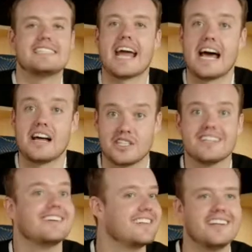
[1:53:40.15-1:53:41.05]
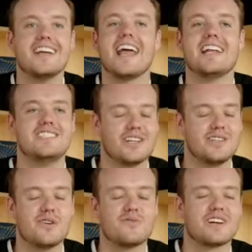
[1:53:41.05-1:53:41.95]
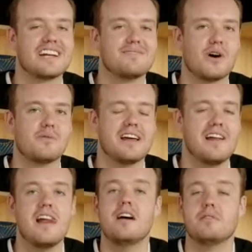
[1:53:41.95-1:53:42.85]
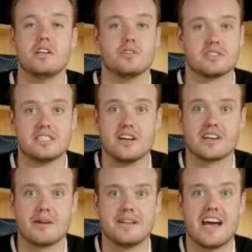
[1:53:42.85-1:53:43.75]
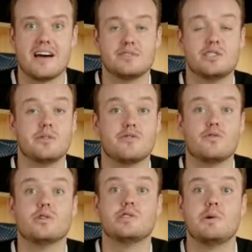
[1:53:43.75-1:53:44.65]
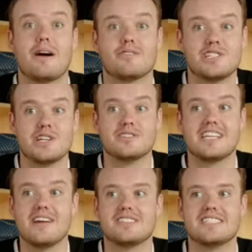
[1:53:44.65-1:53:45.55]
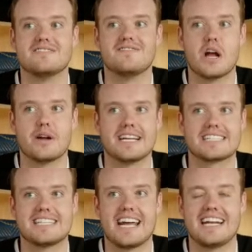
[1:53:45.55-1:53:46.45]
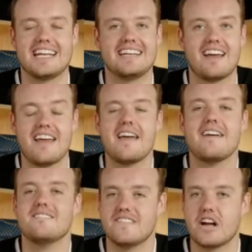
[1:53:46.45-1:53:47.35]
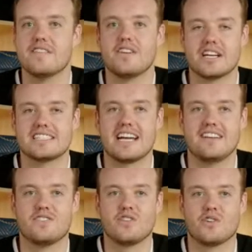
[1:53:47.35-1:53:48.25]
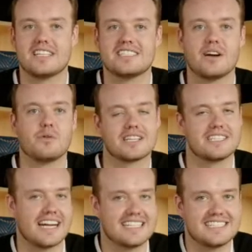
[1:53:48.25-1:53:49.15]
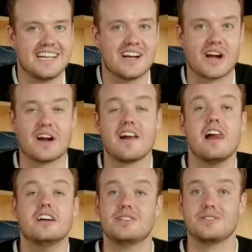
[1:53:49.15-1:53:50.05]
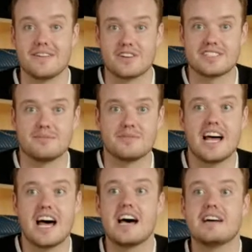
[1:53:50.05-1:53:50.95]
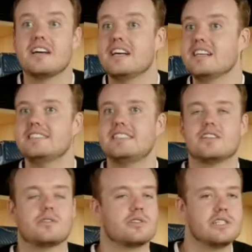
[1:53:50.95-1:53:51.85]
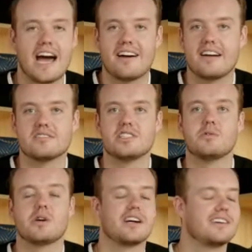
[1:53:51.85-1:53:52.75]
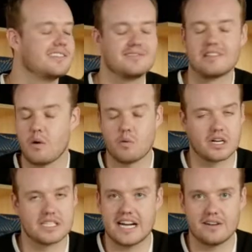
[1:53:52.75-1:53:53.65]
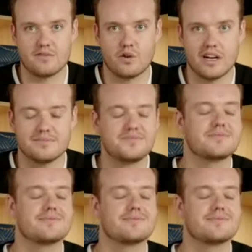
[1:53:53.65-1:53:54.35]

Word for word: Add to calendar. And so you don't forget a moment. But you'll see her coming up. She's doing a full two hour show today, which is very exciting. Very, very exciting for us. So we're excited to see her. So give her some love, send a little shout out to her. We're excited for it.